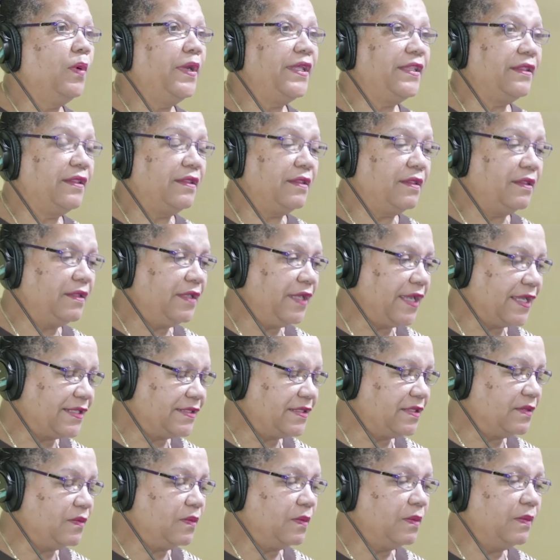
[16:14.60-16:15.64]
With
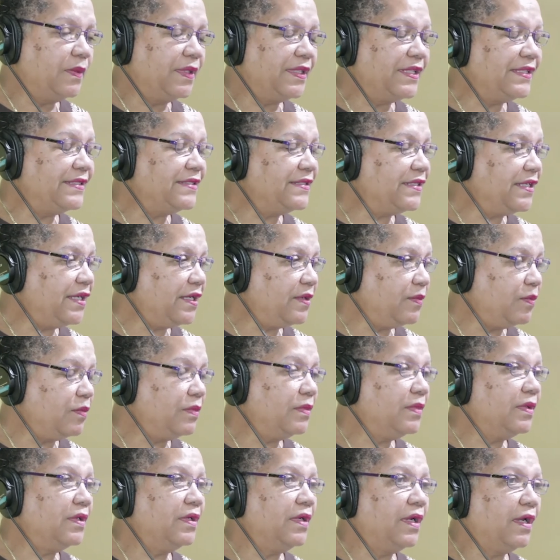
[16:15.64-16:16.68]
the
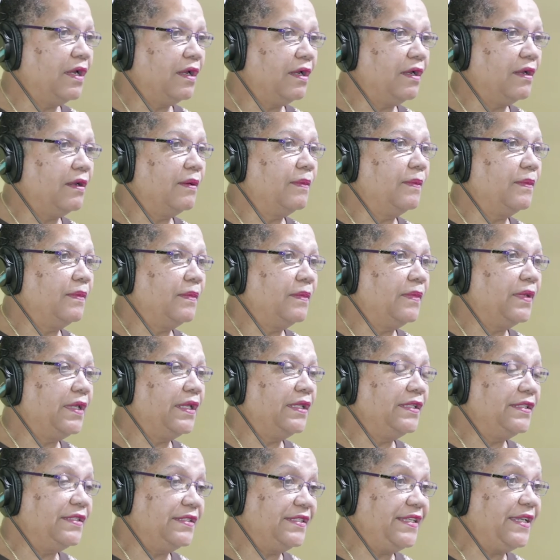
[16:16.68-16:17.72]
same
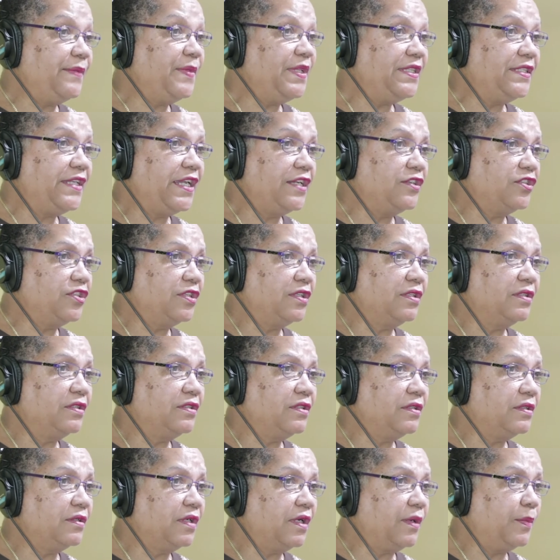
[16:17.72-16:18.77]
same intention
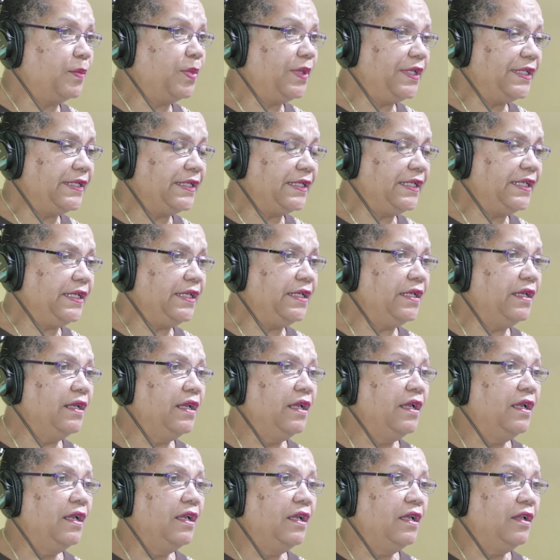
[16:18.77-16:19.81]
to completely
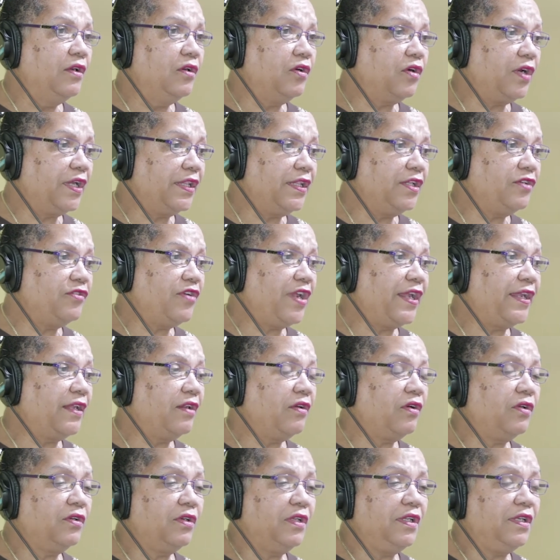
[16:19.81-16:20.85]
look at the dry
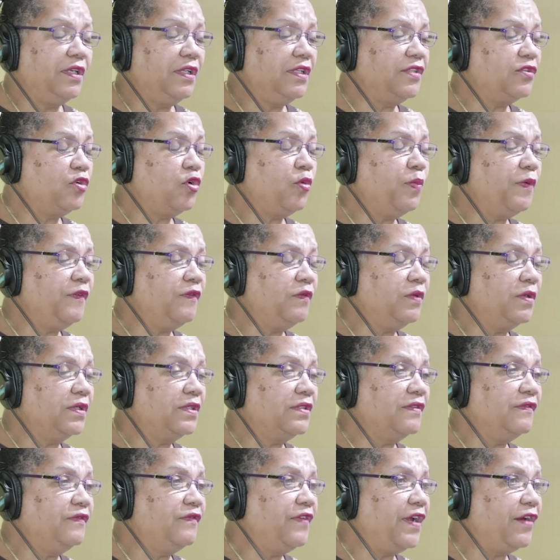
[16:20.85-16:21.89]
dock. The scope of
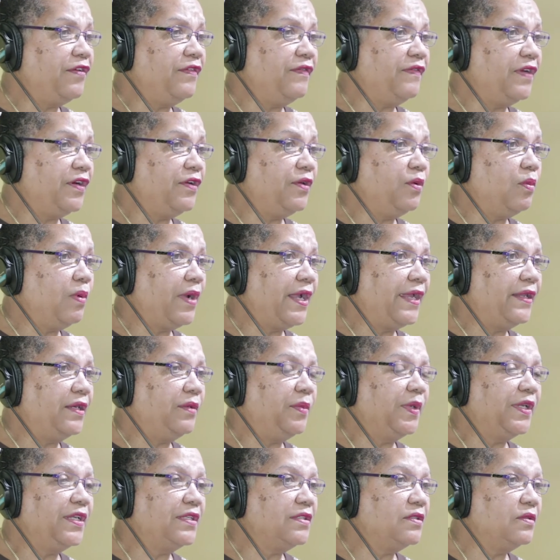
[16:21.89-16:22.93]
works is very, very
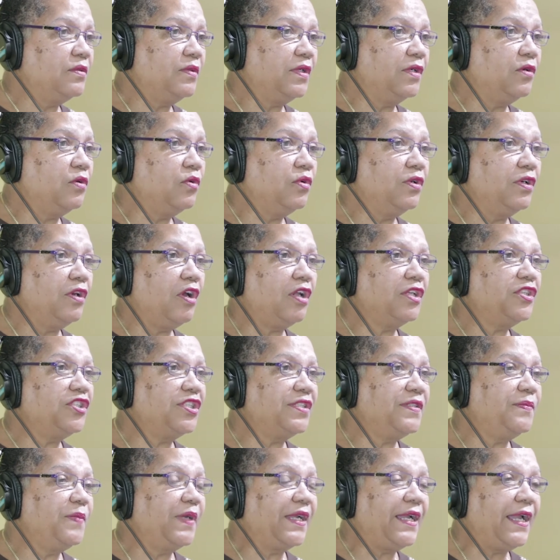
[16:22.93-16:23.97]
wide, because it will go not
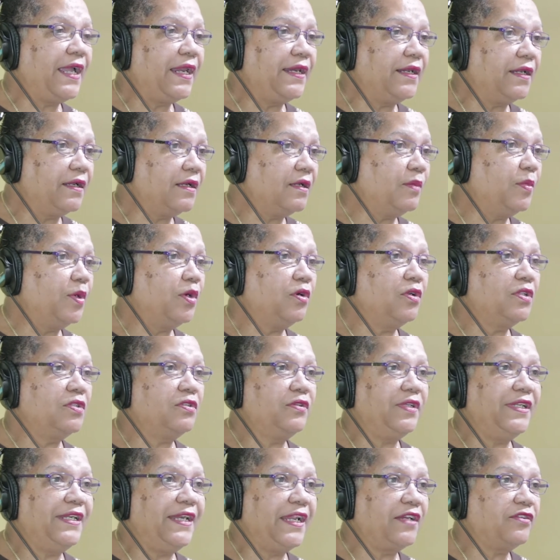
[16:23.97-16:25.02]
just mechanical, but
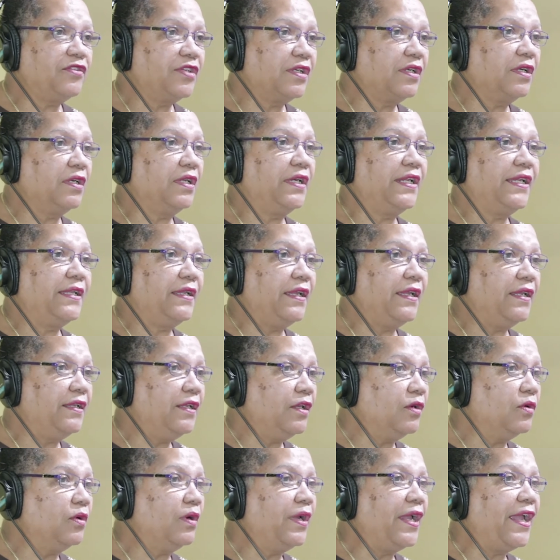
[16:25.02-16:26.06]
also electrical,
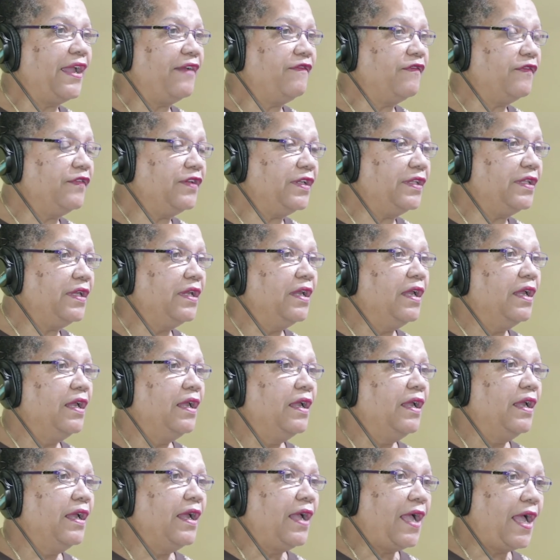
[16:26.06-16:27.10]
every
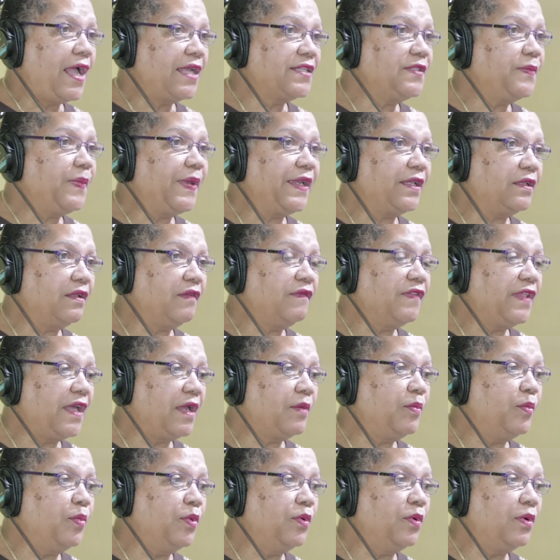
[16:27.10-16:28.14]
aspect of
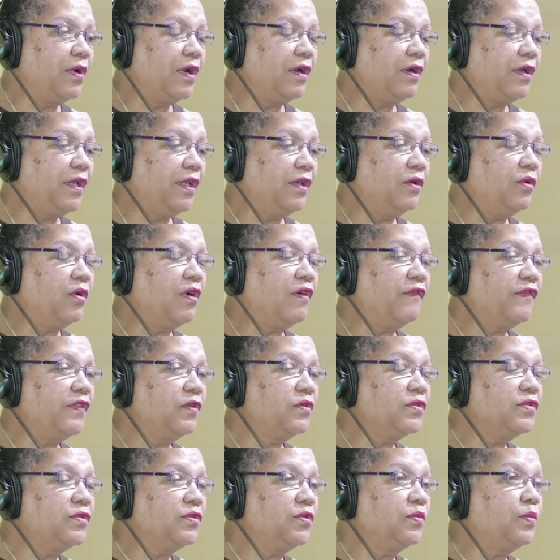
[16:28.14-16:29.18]
that, of
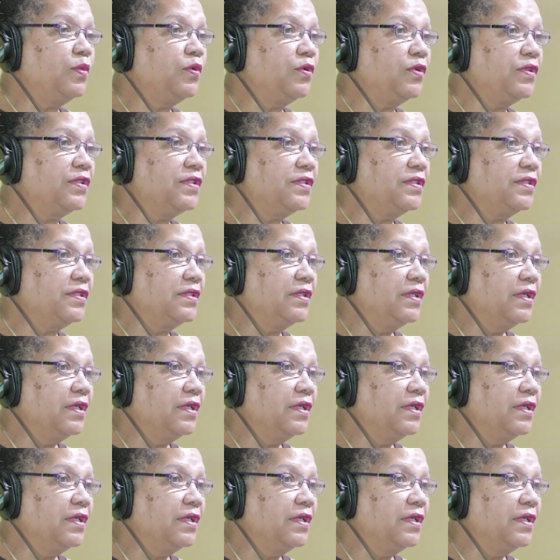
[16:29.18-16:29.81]
those two boats.